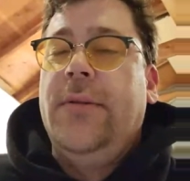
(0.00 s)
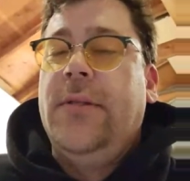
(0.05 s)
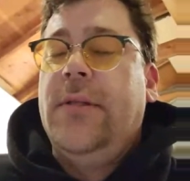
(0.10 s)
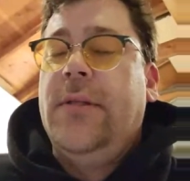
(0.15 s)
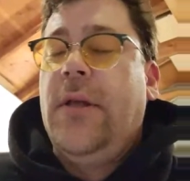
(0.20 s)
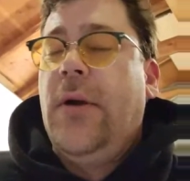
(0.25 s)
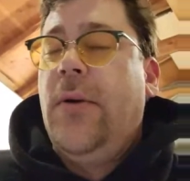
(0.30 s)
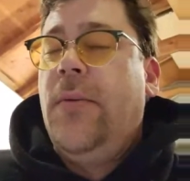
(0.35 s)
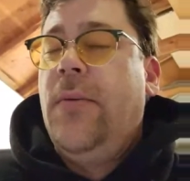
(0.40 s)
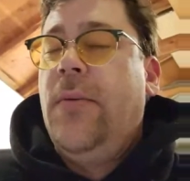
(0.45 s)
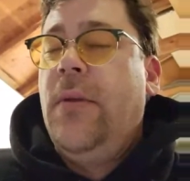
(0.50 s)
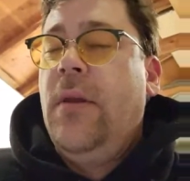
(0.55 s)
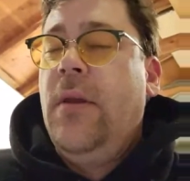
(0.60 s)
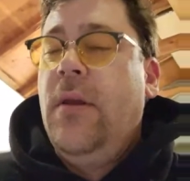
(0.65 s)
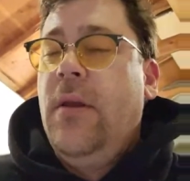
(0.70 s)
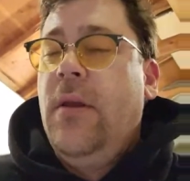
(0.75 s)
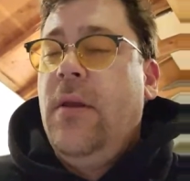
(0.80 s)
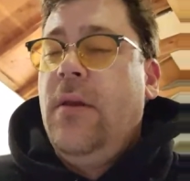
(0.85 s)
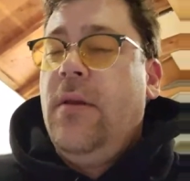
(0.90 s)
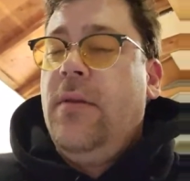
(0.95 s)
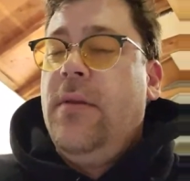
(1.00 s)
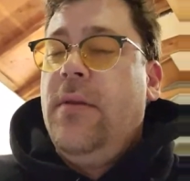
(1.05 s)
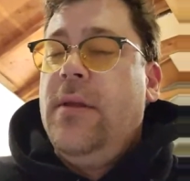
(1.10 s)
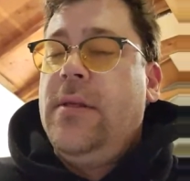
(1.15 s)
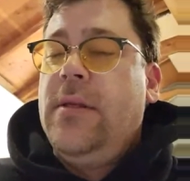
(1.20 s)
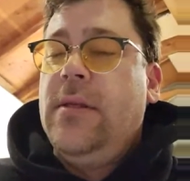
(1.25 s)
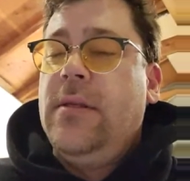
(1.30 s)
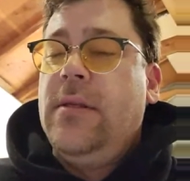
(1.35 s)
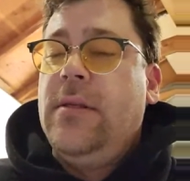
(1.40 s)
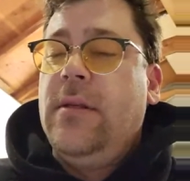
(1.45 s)
So
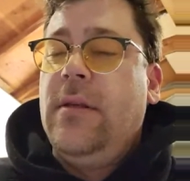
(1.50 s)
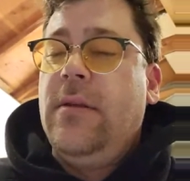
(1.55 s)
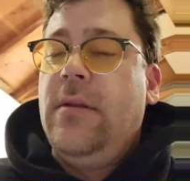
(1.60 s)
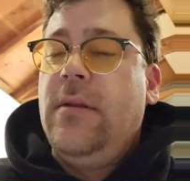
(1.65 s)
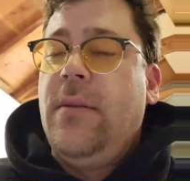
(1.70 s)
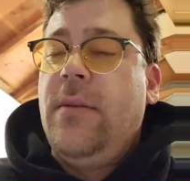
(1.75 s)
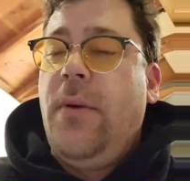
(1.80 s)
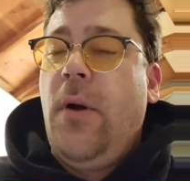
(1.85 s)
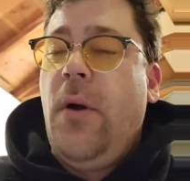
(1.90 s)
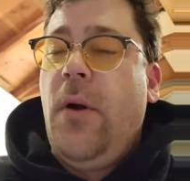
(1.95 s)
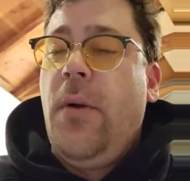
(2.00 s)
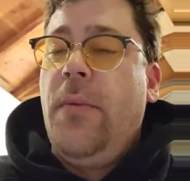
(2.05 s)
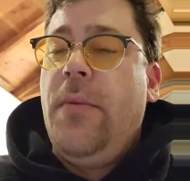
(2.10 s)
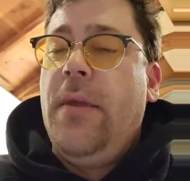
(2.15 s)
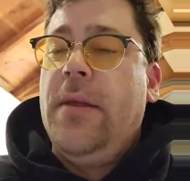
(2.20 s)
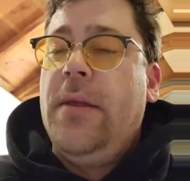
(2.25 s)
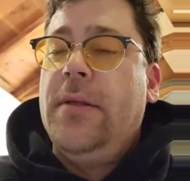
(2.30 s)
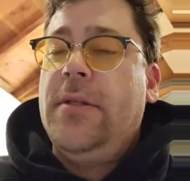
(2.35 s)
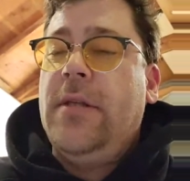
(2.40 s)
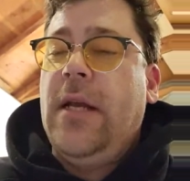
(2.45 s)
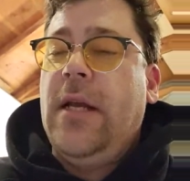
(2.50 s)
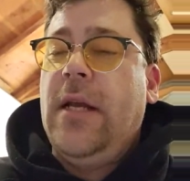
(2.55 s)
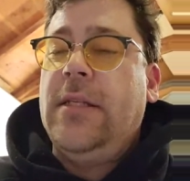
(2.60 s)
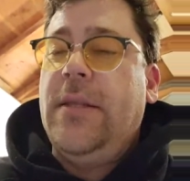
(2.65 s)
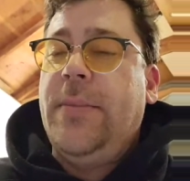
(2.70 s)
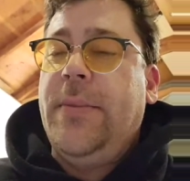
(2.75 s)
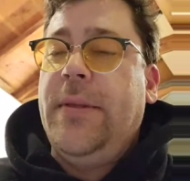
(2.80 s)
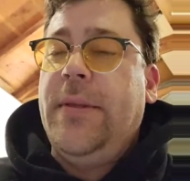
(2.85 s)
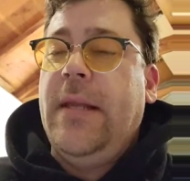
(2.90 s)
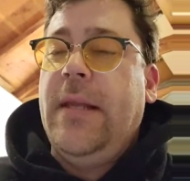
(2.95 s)
this is the poem that
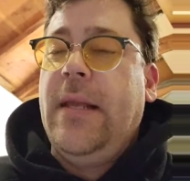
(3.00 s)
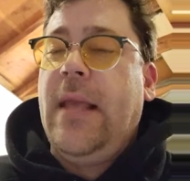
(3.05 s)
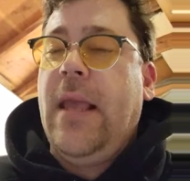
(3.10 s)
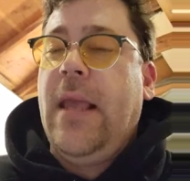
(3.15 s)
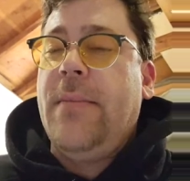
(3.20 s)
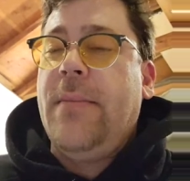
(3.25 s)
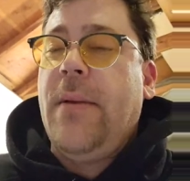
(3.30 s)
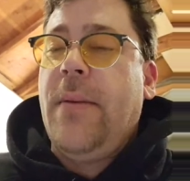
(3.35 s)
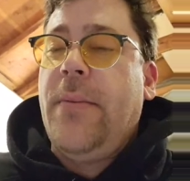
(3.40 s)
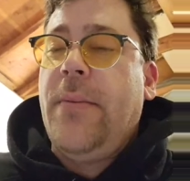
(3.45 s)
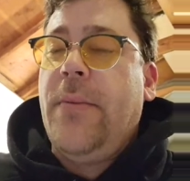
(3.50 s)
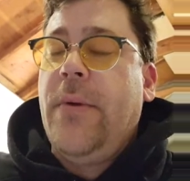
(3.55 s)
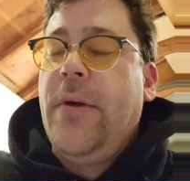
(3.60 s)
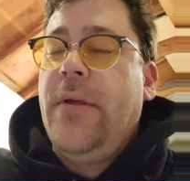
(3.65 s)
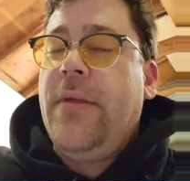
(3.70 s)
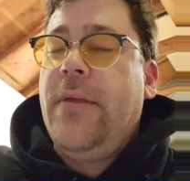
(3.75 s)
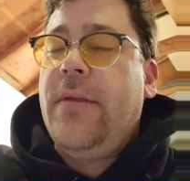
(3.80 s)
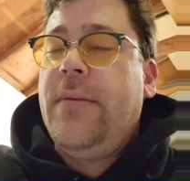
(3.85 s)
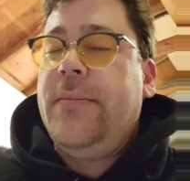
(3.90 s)
ChatGPT came up with.